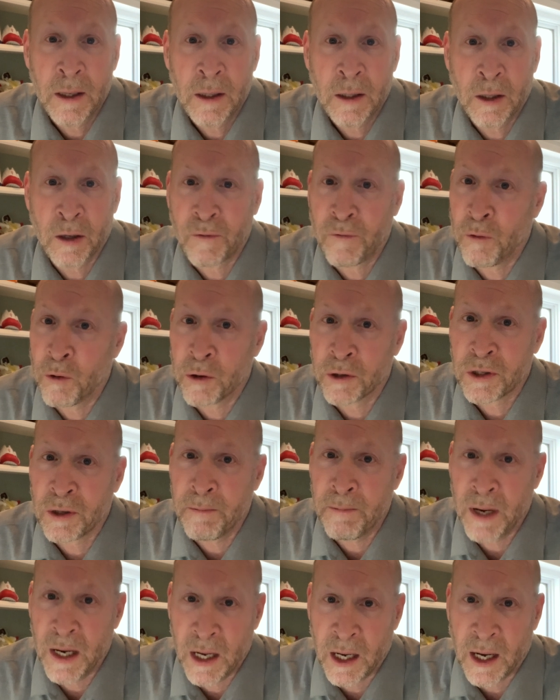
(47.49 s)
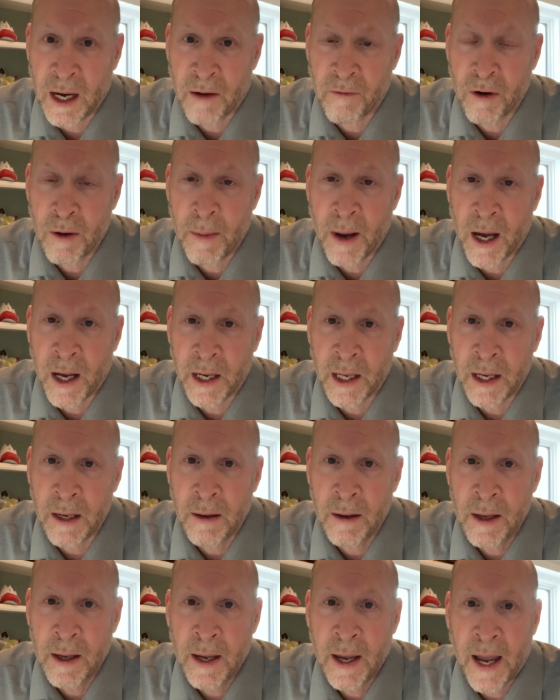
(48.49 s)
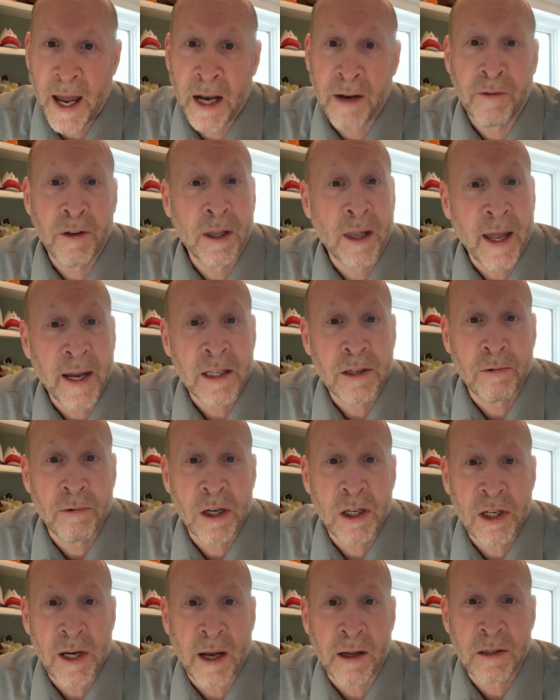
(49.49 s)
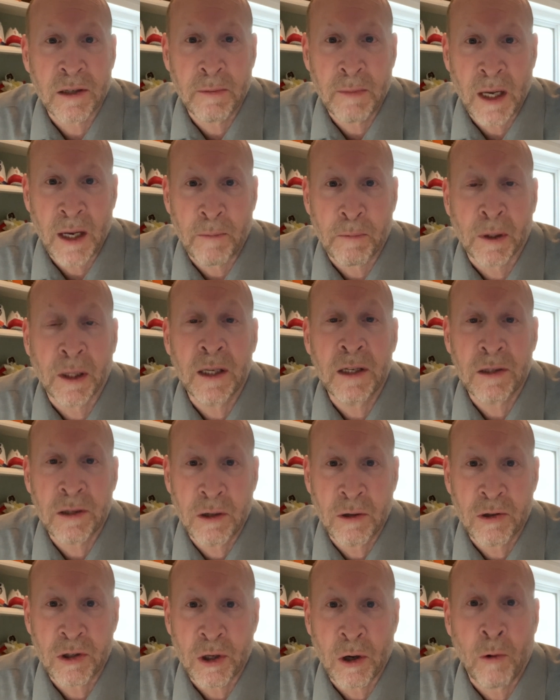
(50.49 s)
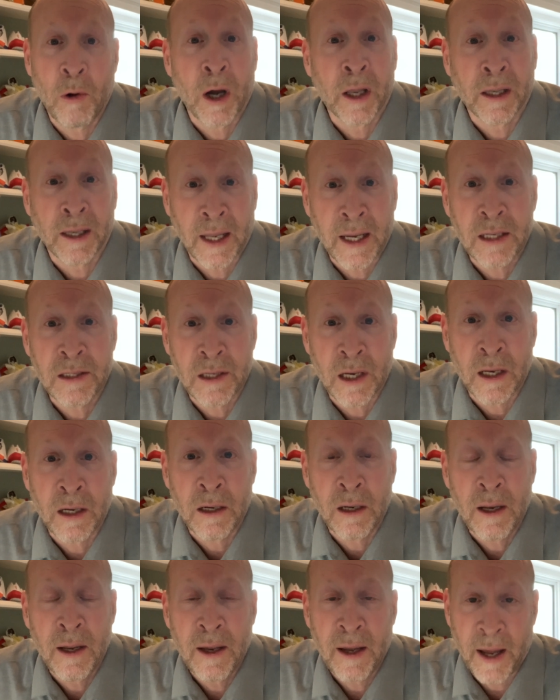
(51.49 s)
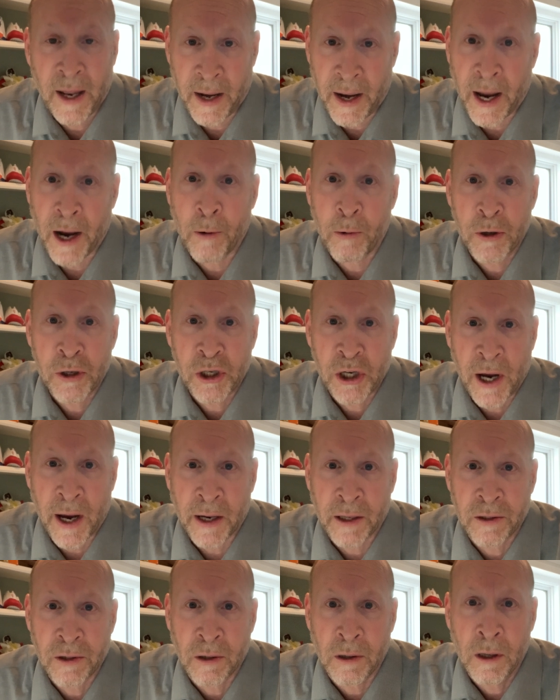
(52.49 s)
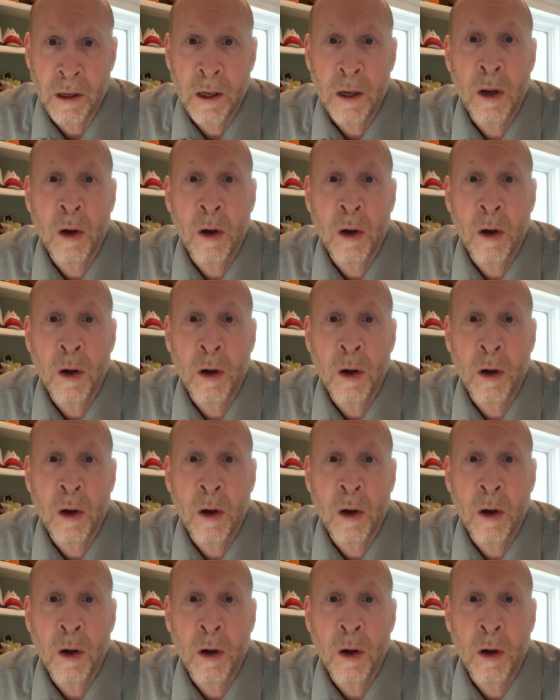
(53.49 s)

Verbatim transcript: Look forward to meeting everybody. And if you'd like to reach out to me, please do so on LinkedIn at Howard Schacter